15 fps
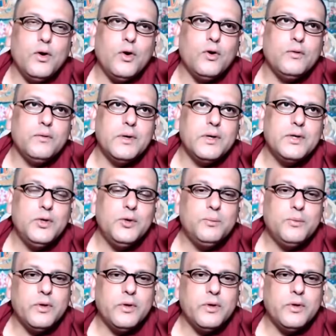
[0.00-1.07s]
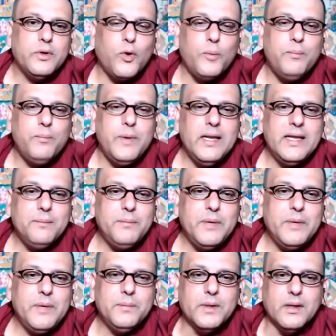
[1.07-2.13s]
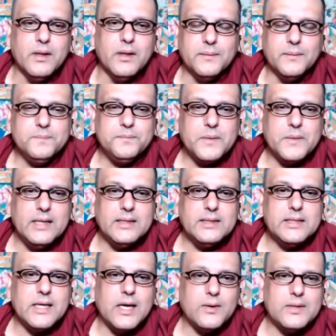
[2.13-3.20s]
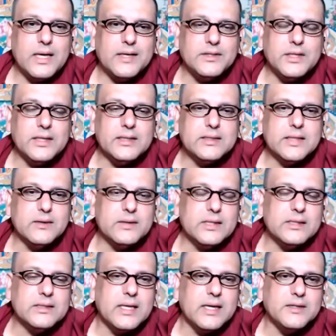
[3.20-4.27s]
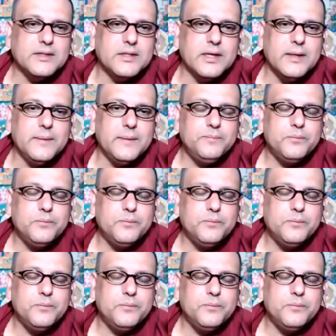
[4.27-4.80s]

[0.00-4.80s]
over 2.4 billion people in South Asia and Southeast Asia